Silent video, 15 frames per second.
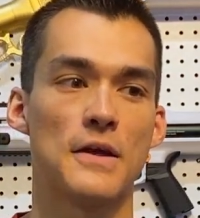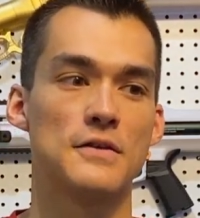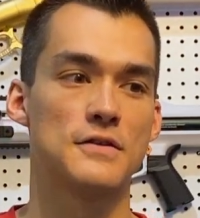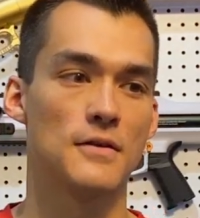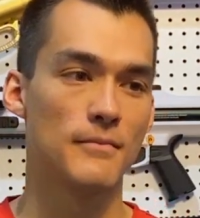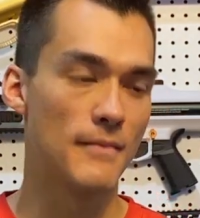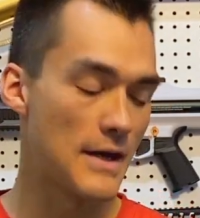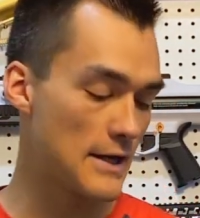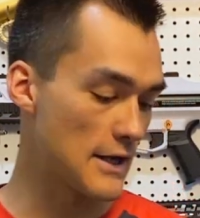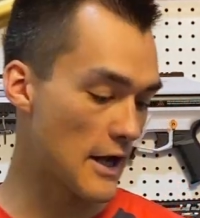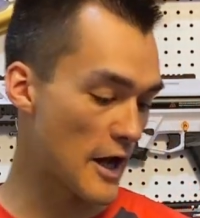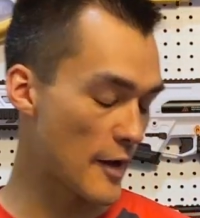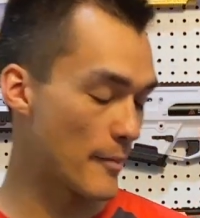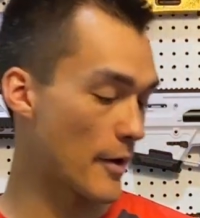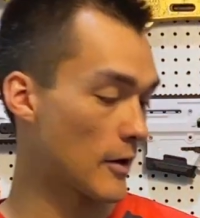to many
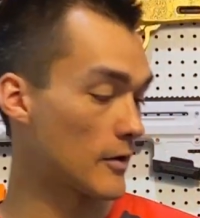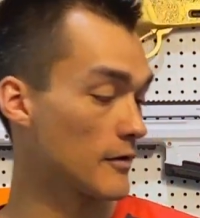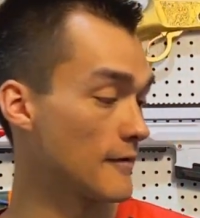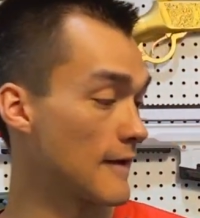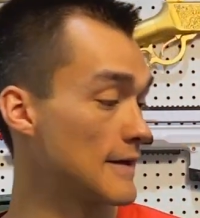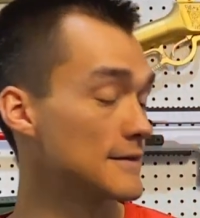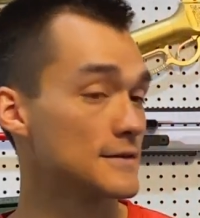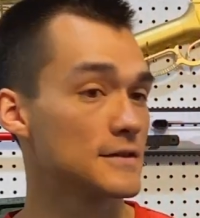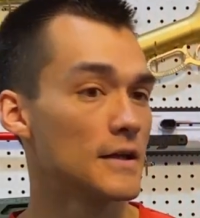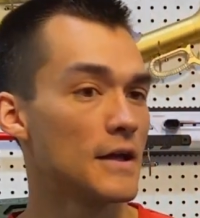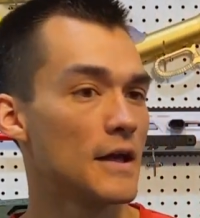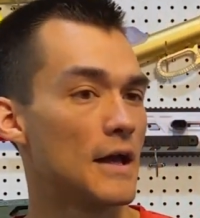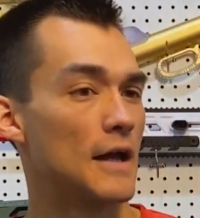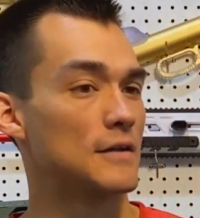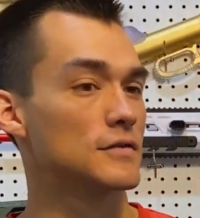high-powered events.
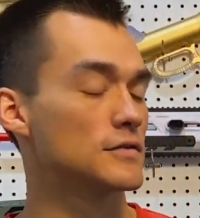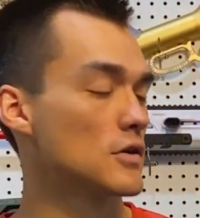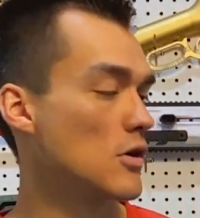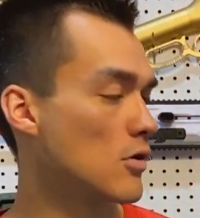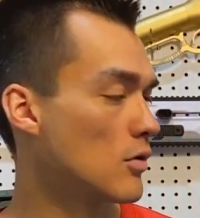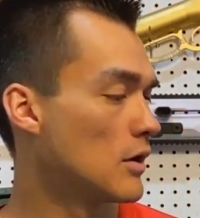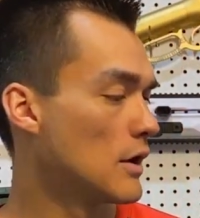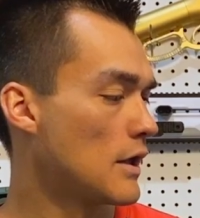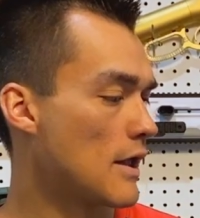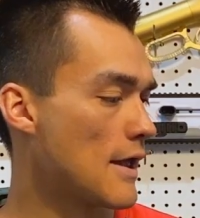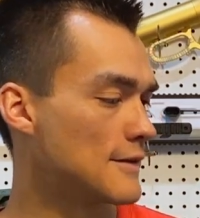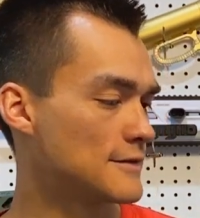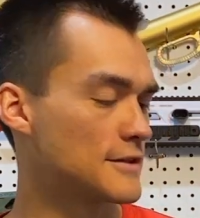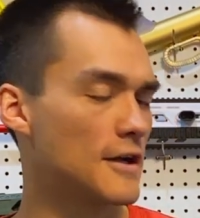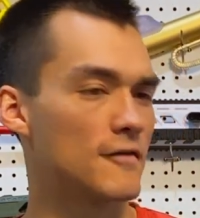And so
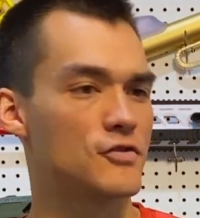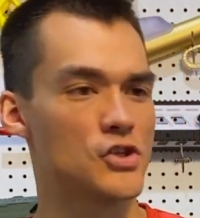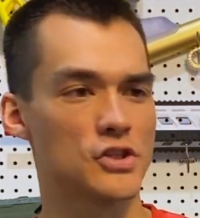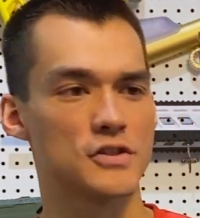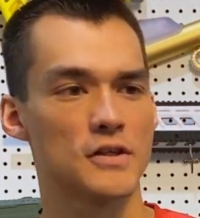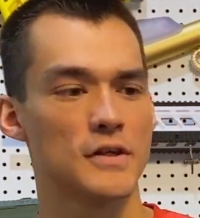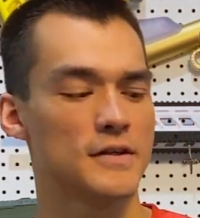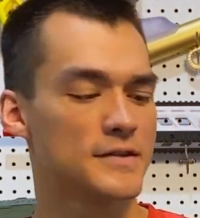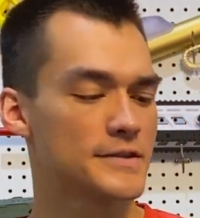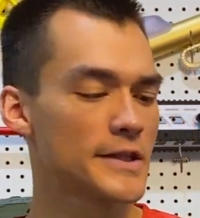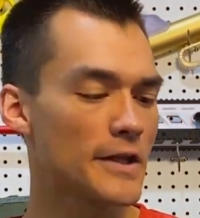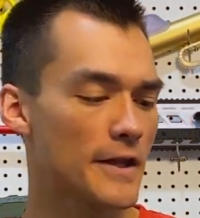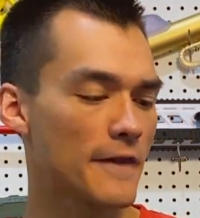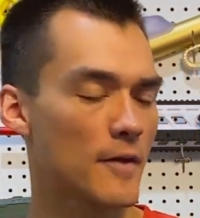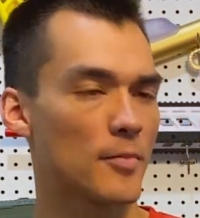instead of just
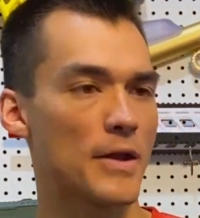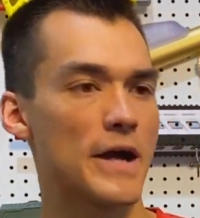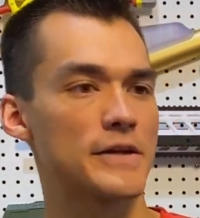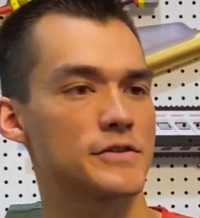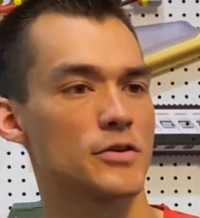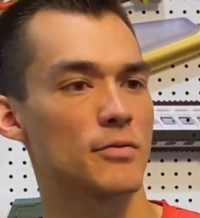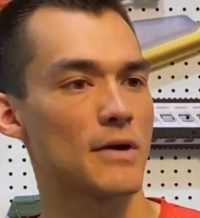selling the blaster,